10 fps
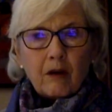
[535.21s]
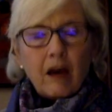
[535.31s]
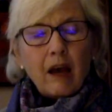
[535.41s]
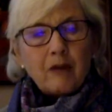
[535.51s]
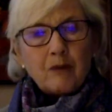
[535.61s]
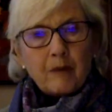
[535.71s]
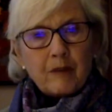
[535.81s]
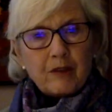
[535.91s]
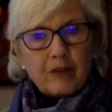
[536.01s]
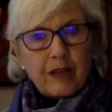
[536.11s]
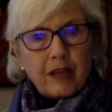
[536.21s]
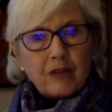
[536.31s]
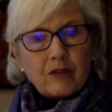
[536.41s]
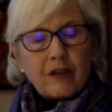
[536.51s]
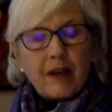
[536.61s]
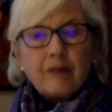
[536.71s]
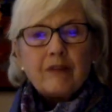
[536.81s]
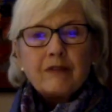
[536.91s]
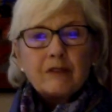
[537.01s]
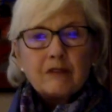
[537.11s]
How do women change, and how
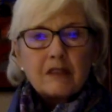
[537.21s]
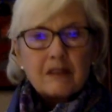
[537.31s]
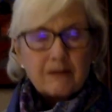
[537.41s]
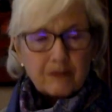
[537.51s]
difficult is it